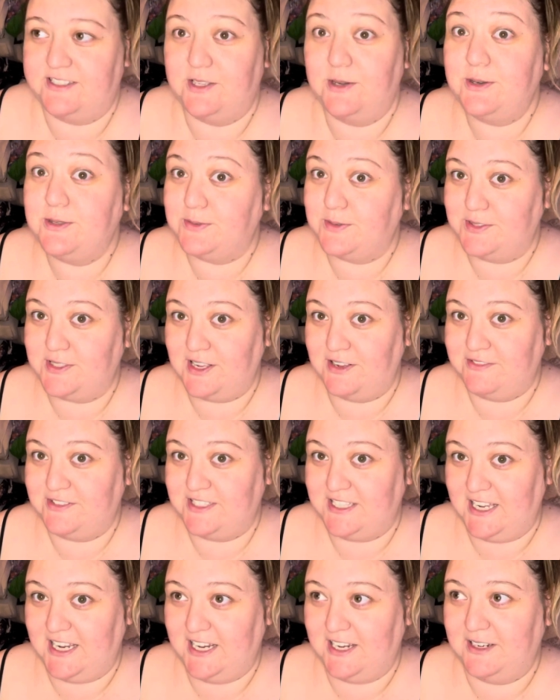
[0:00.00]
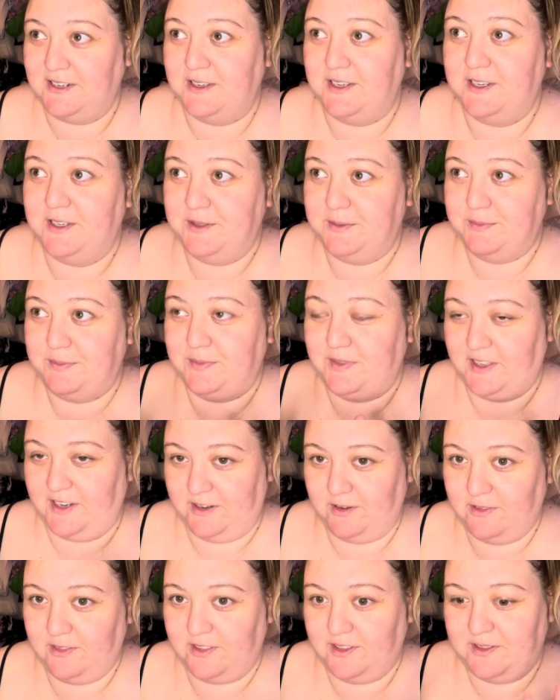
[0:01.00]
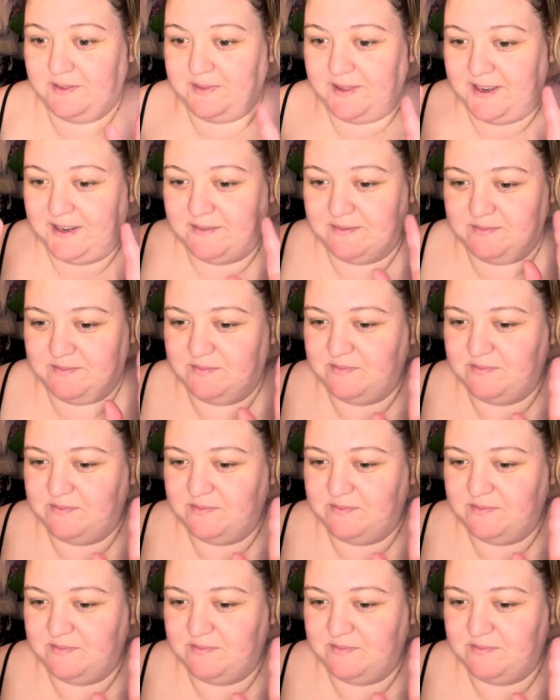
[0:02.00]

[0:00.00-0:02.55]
Those ones I've seen, the, the like